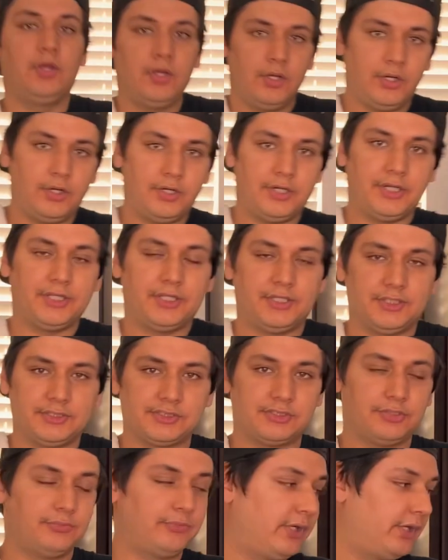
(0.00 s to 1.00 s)
All right, y'all,
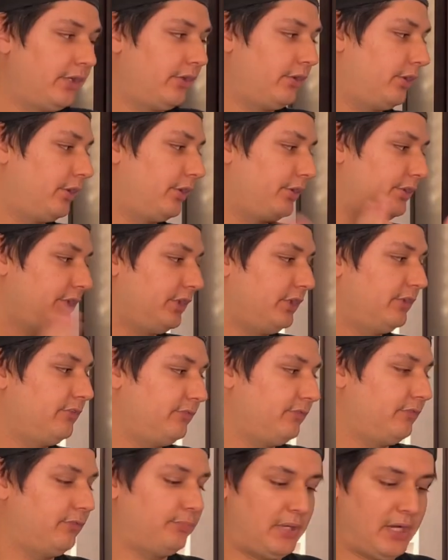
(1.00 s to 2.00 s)
so while our
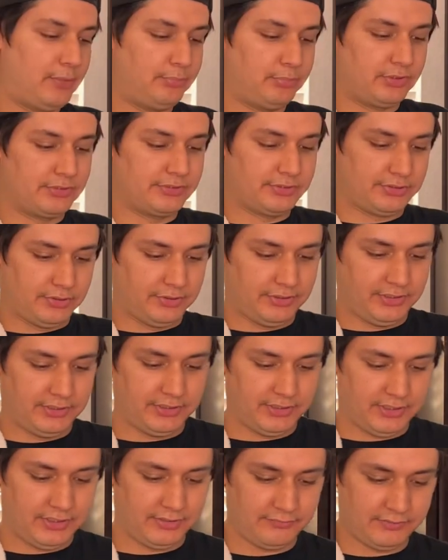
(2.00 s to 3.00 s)
dove poppers are in
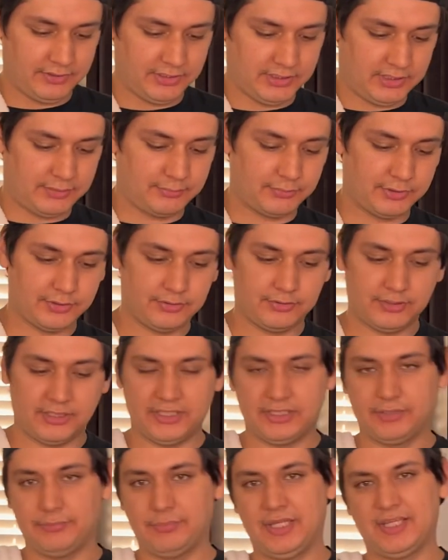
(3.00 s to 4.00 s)
the oven, I'm gonna go
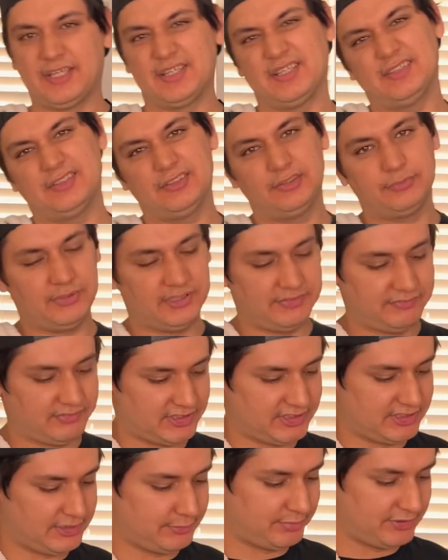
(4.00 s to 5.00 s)
ahead and make a little bit of a
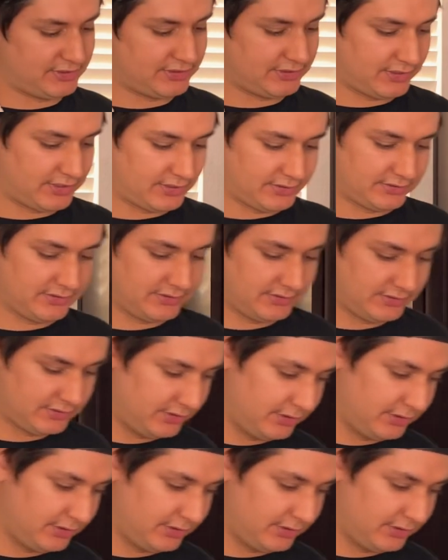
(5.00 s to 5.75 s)
dipping sauce.